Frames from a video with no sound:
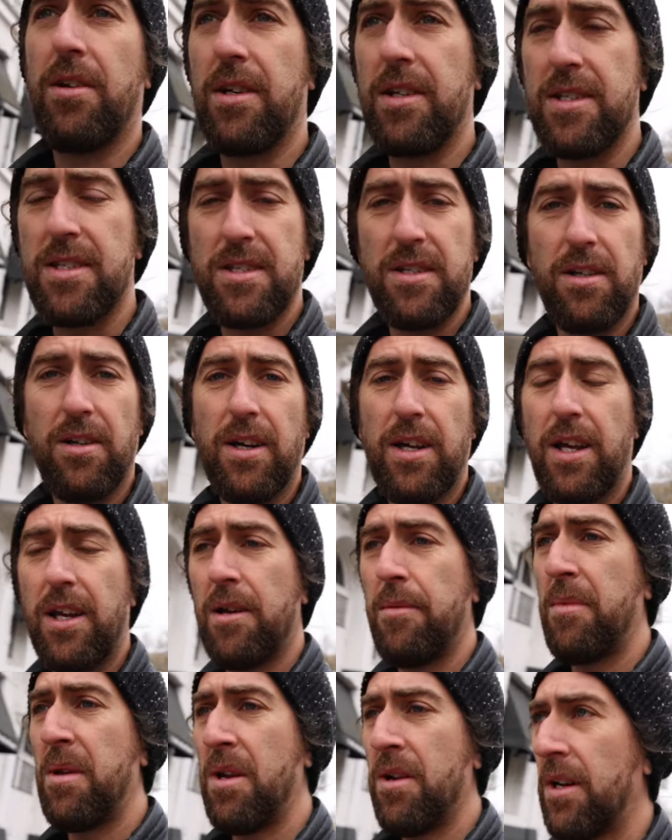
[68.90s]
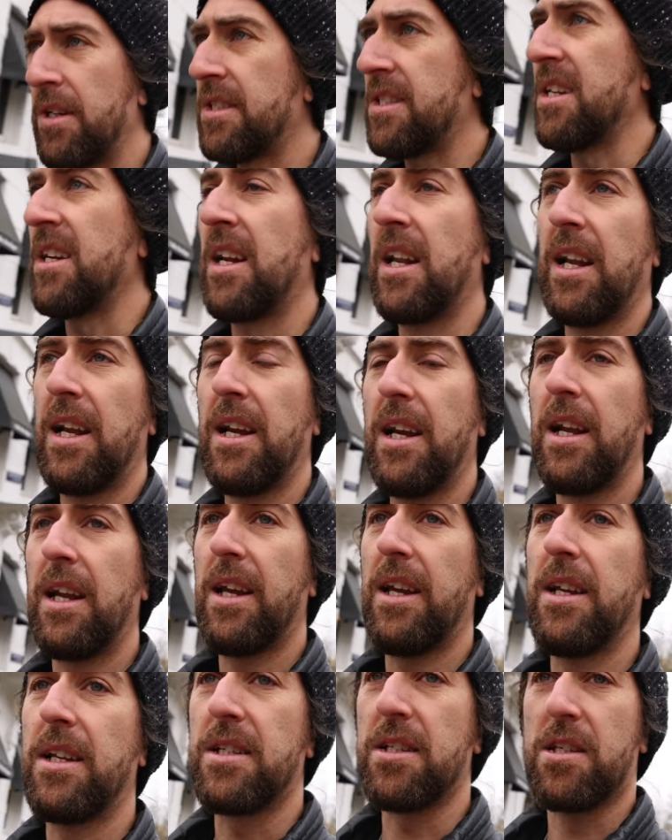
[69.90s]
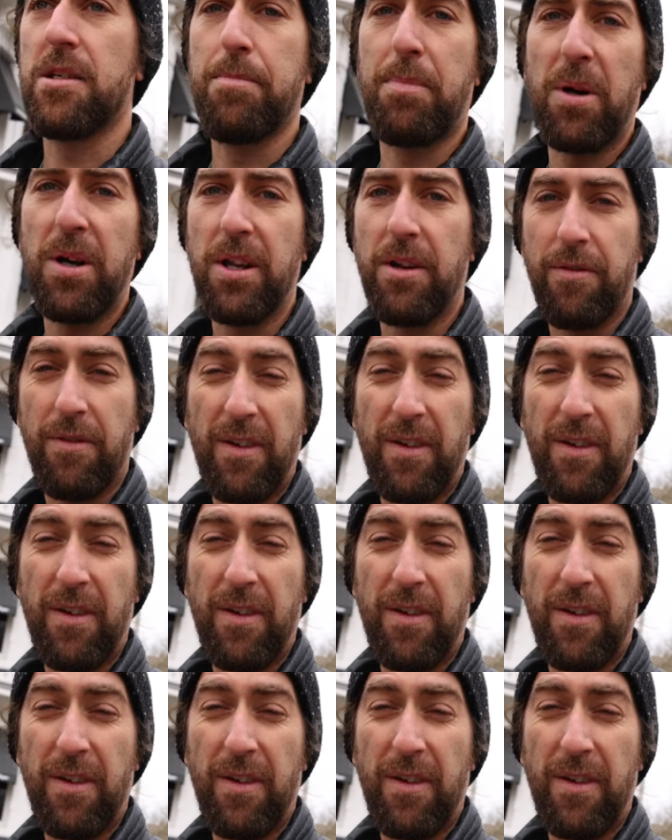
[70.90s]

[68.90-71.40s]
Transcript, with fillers: you can still hear me nice and clearly despite the